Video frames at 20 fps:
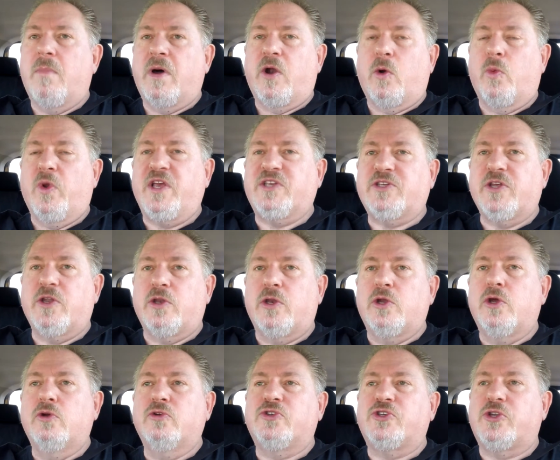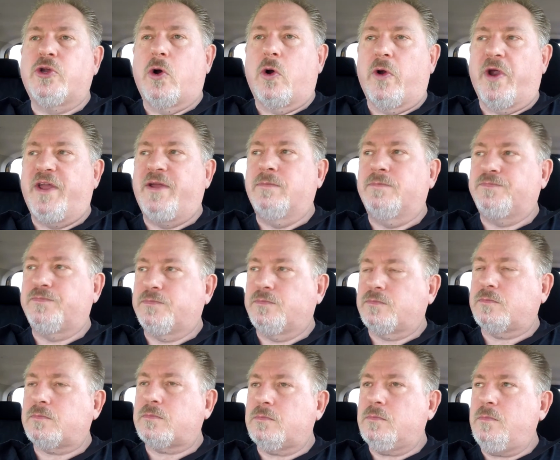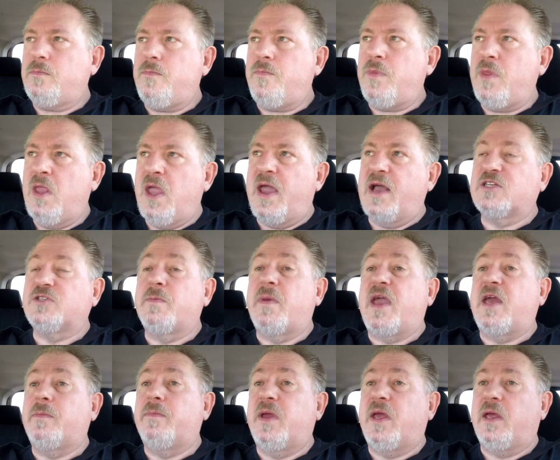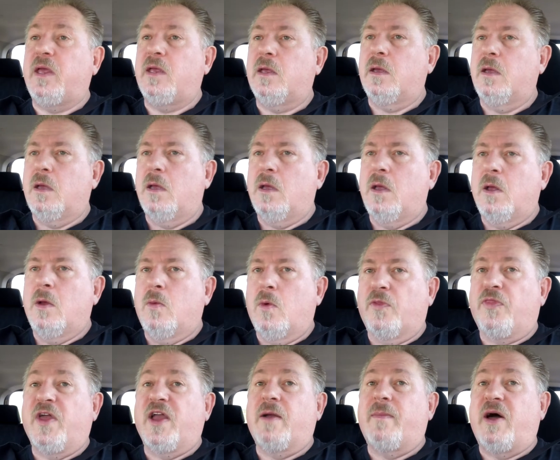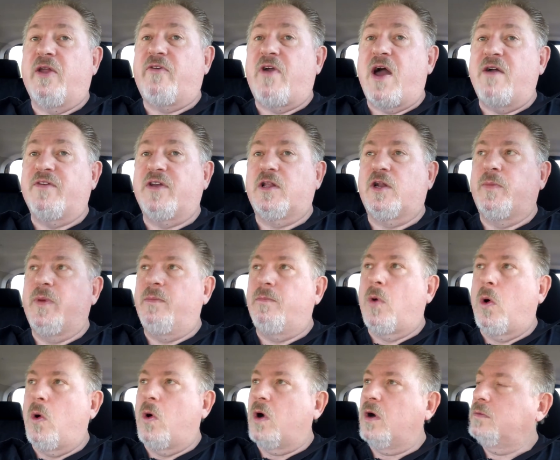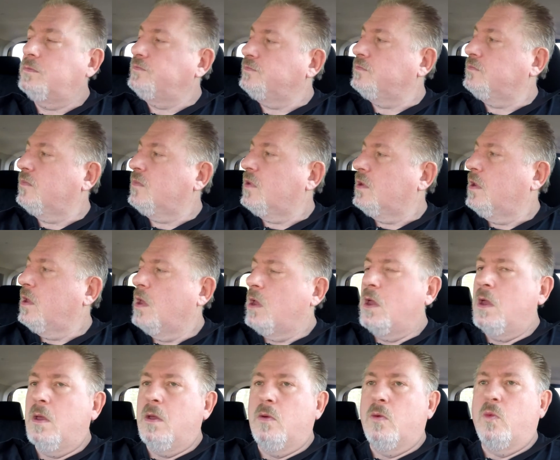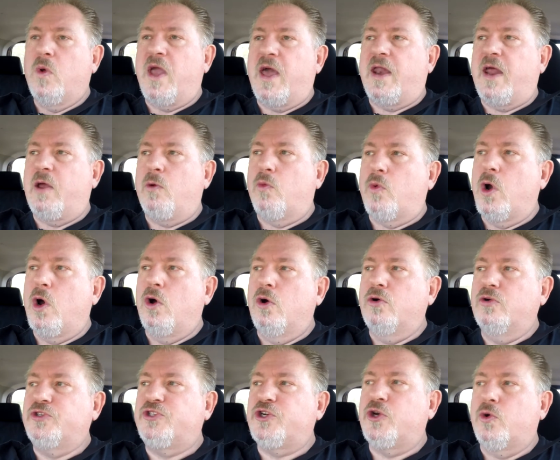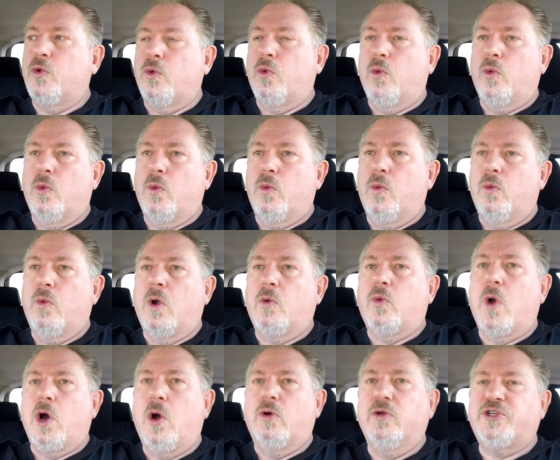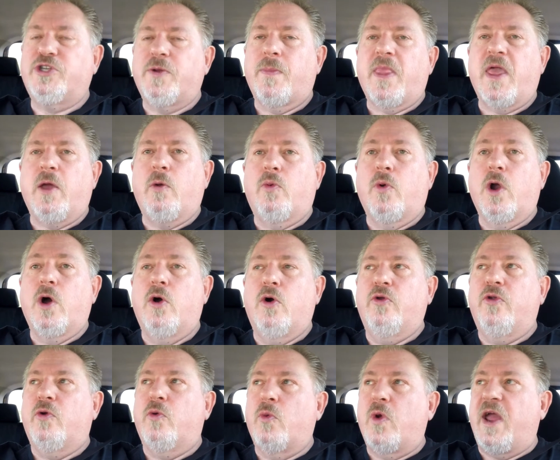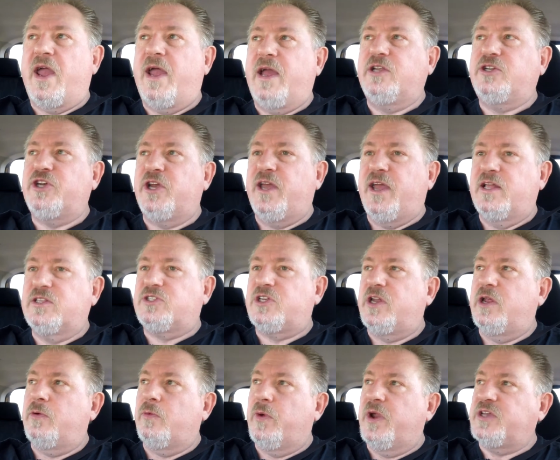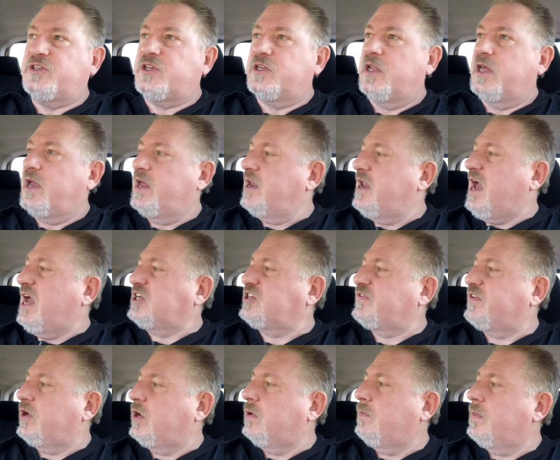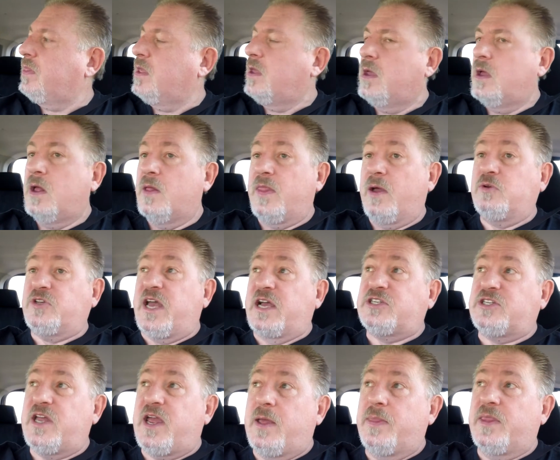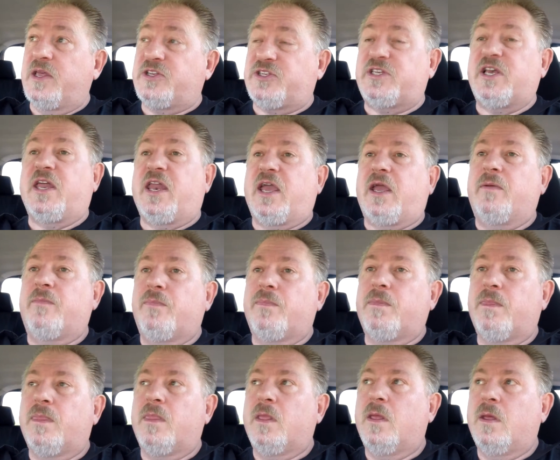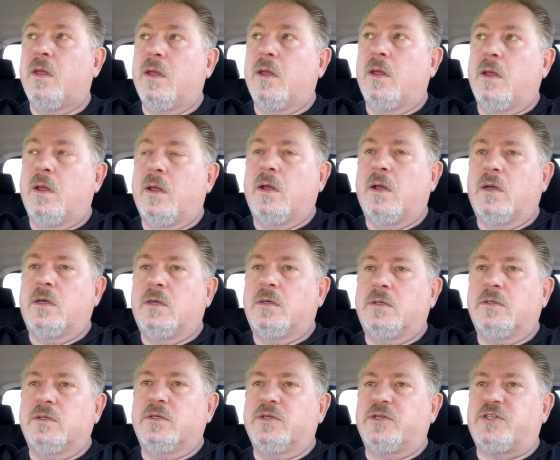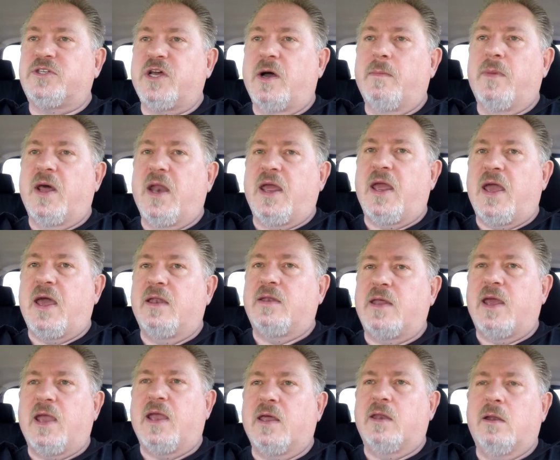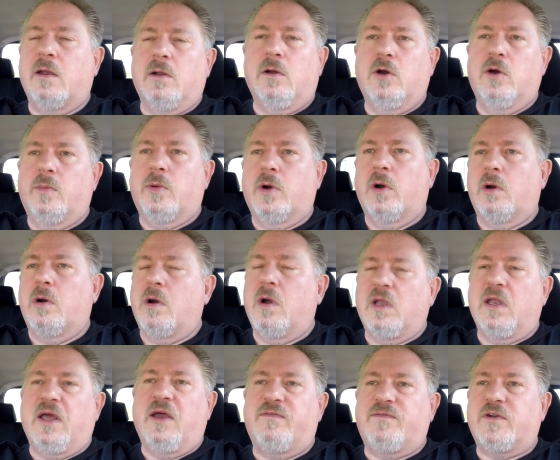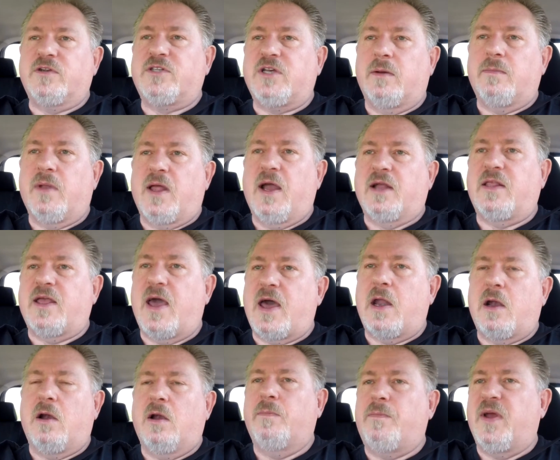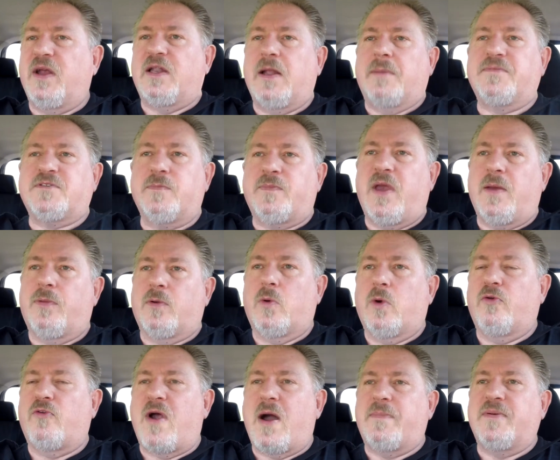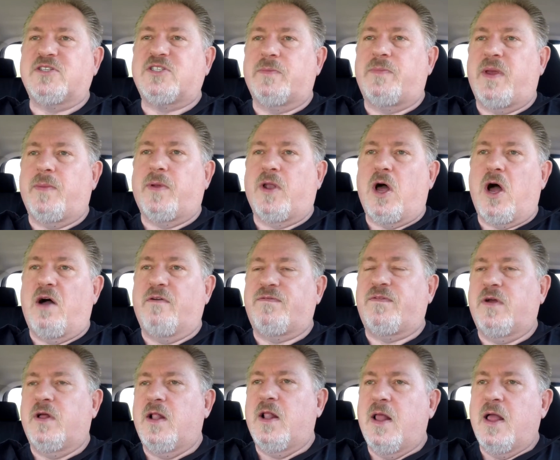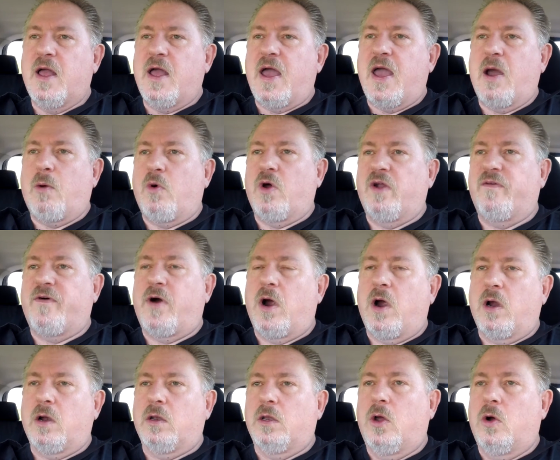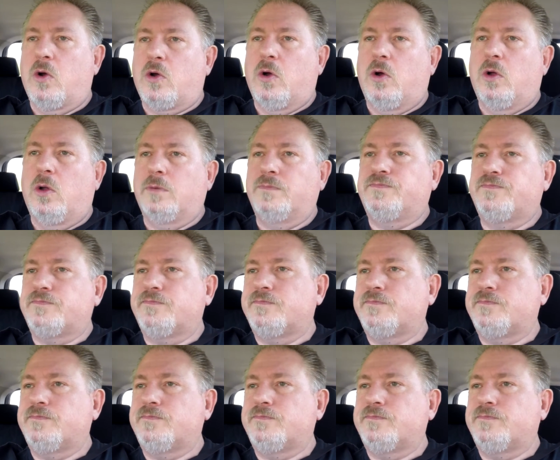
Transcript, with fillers: But a recent news story has made me, well, think about driving a little bit more. We had a road, a road, a road rage incident recently in Nashville that was actually in the city somebody had taken an Uber or a Lyft or something like that, or had picked up some people, or were dropping some people off at one of our local